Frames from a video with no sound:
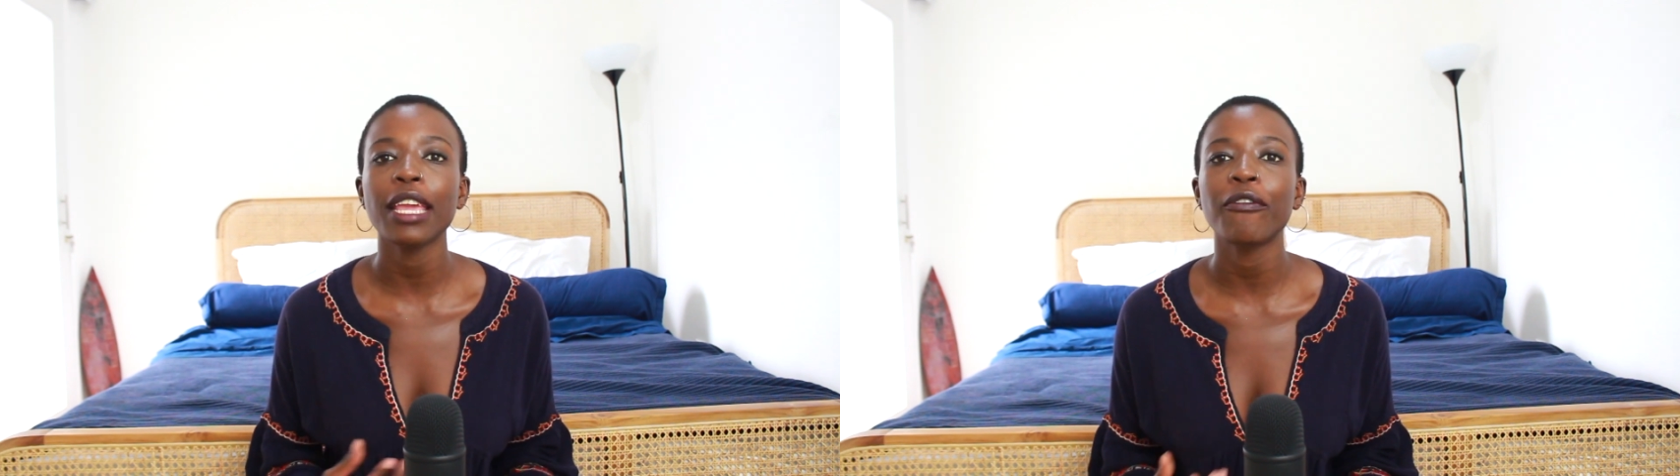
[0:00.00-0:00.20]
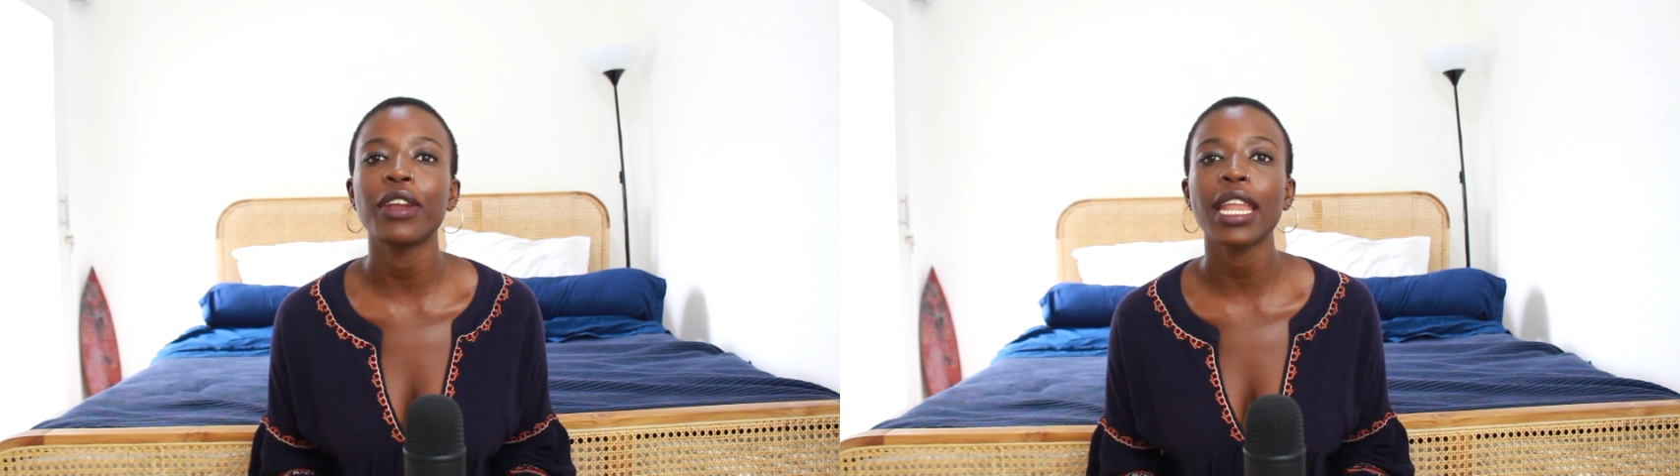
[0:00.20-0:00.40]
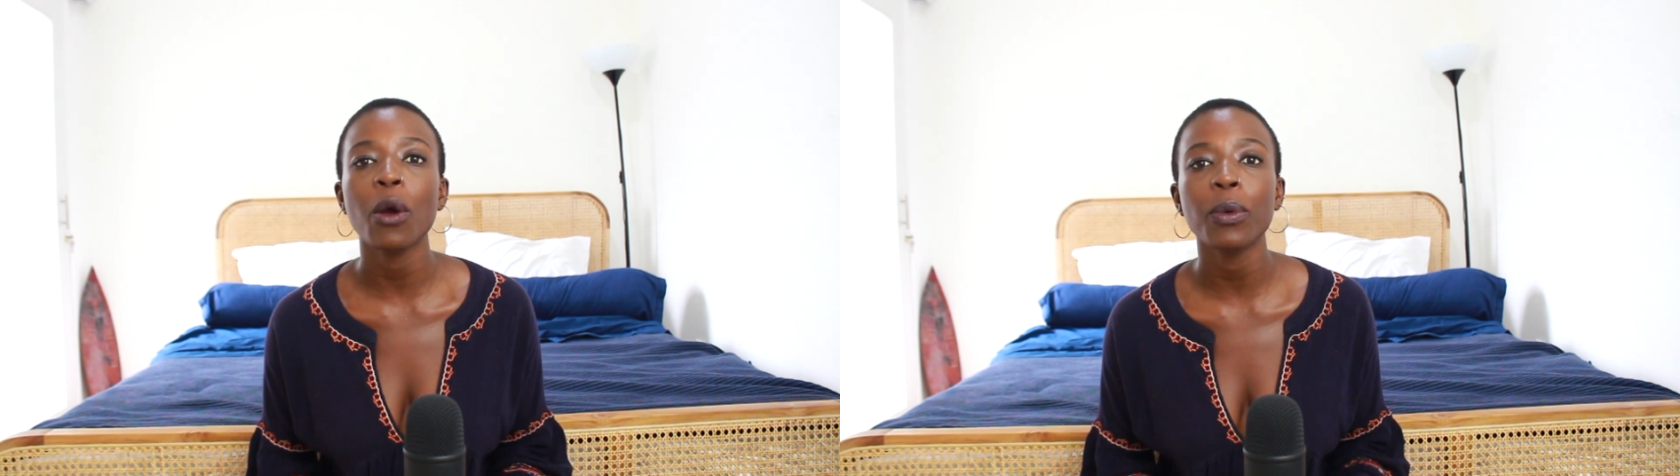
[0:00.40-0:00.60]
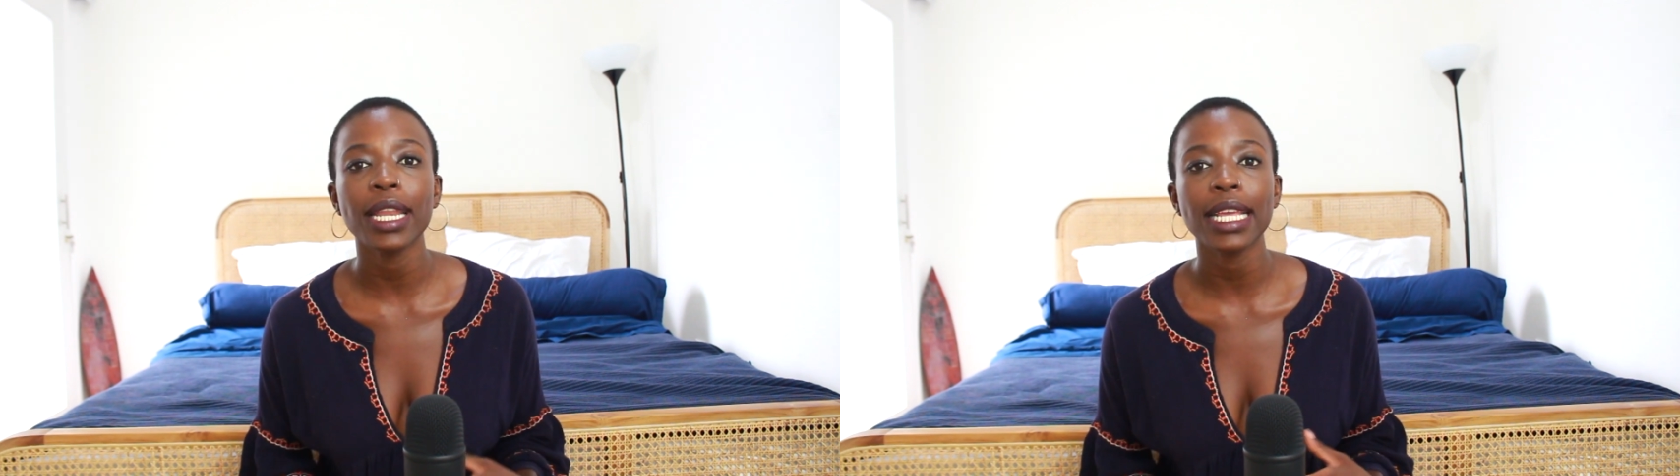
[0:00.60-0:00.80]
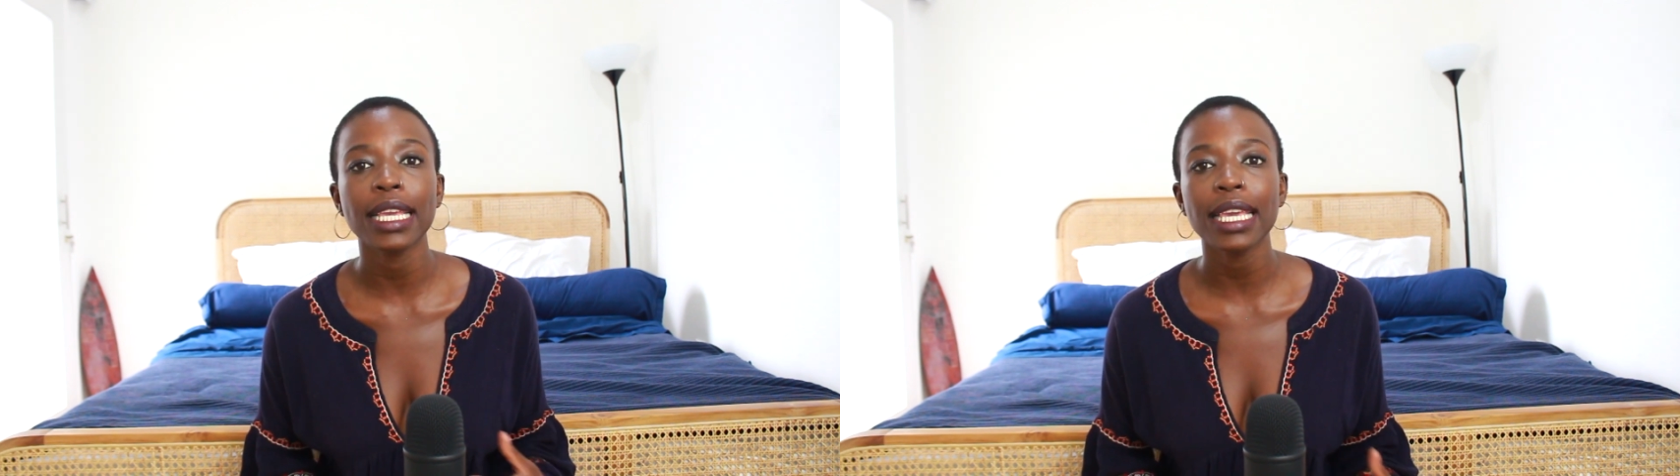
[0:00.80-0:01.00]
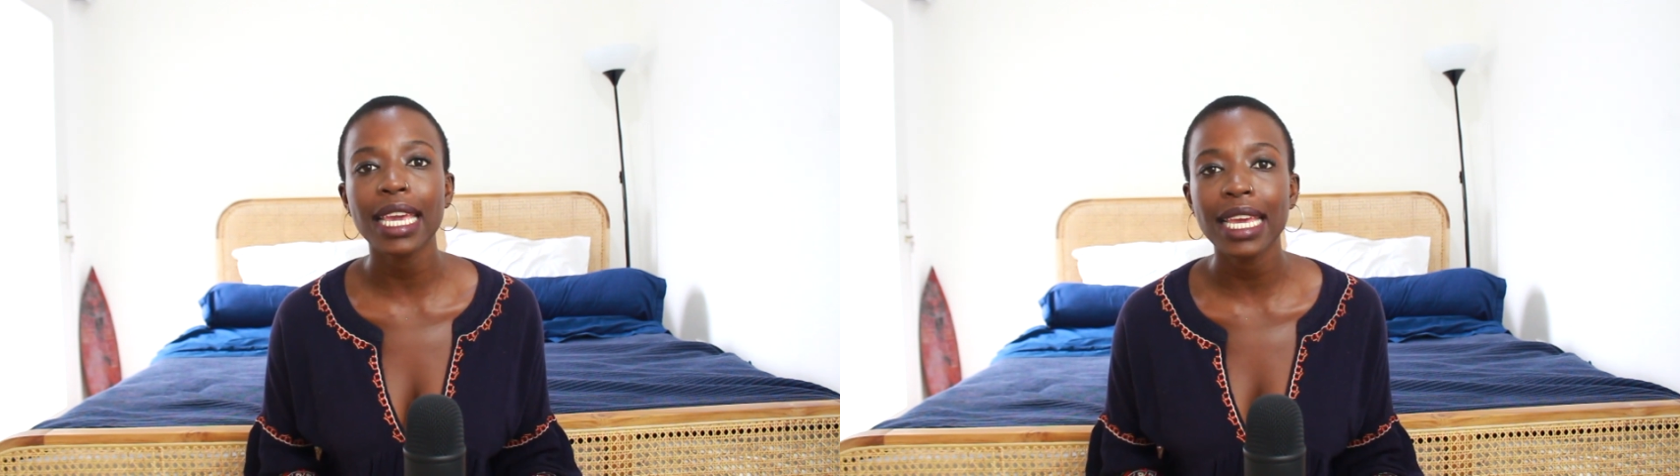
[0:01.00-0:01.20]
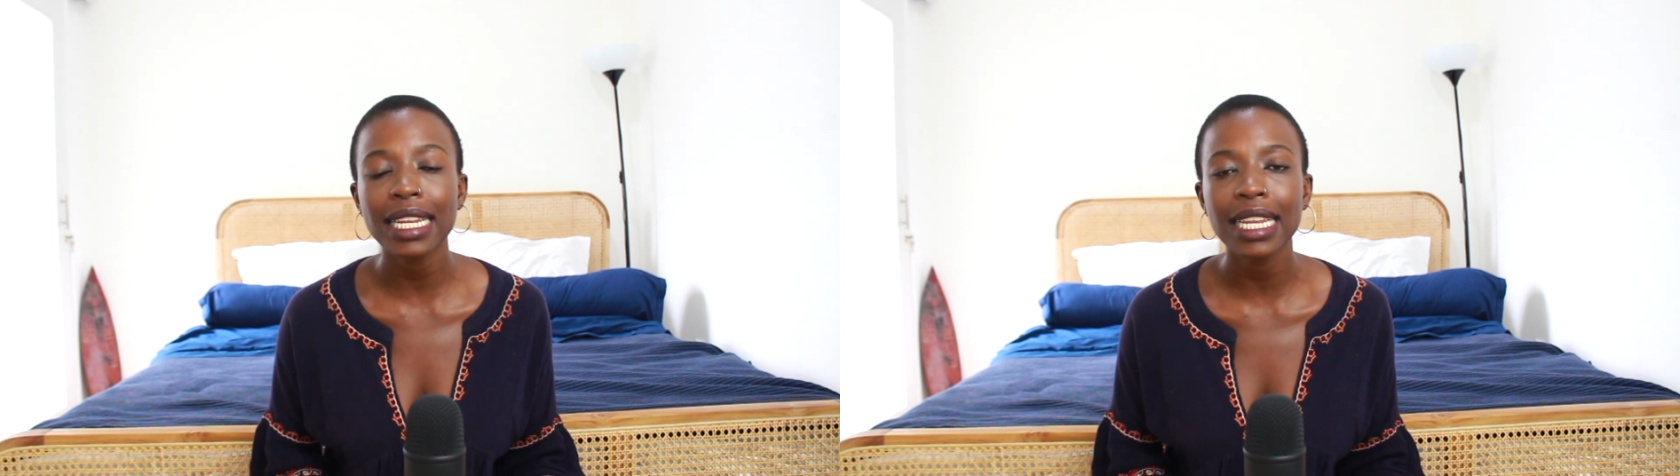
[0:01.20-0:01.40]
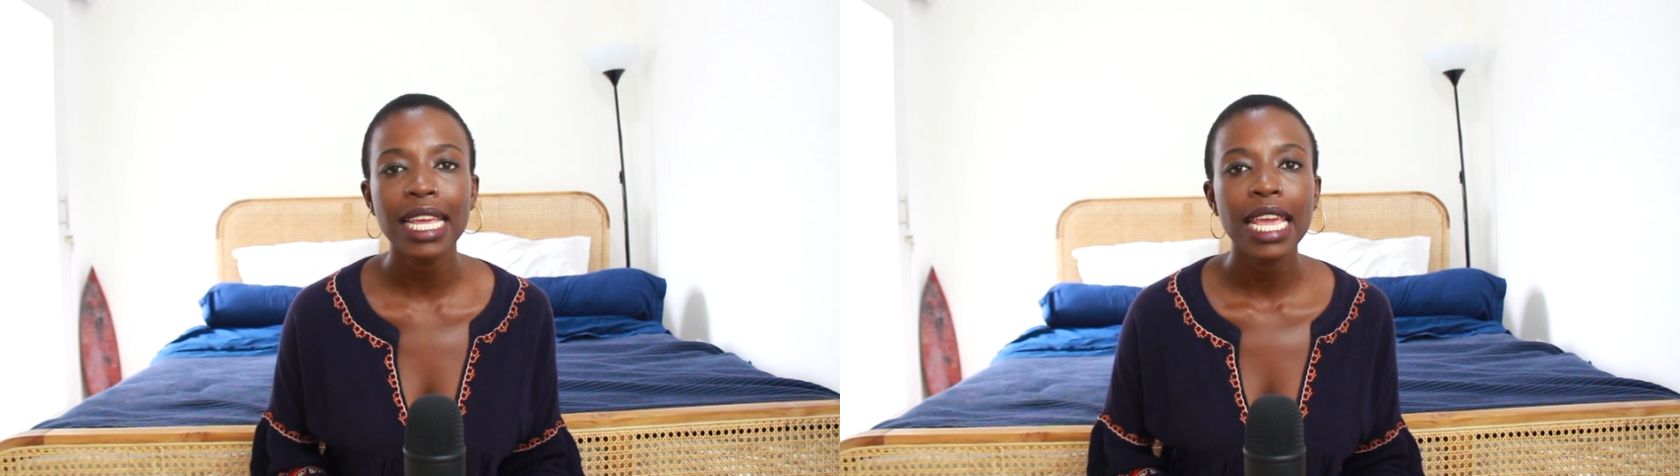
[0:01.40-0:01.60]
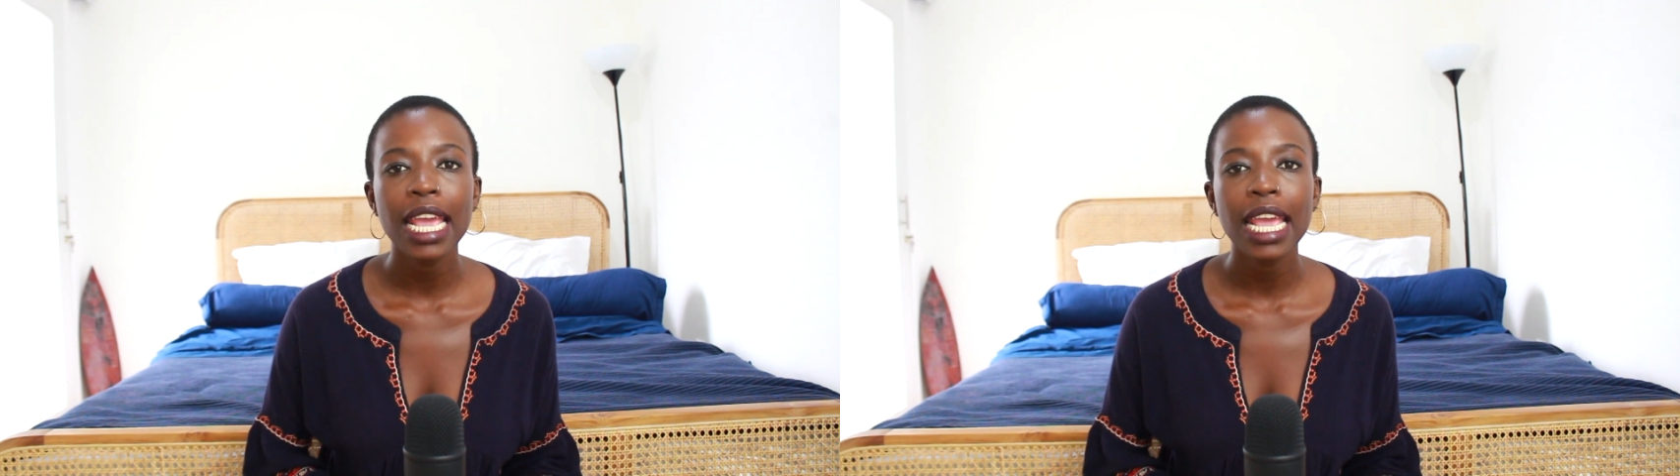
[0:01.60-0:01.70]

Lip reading: every now and again,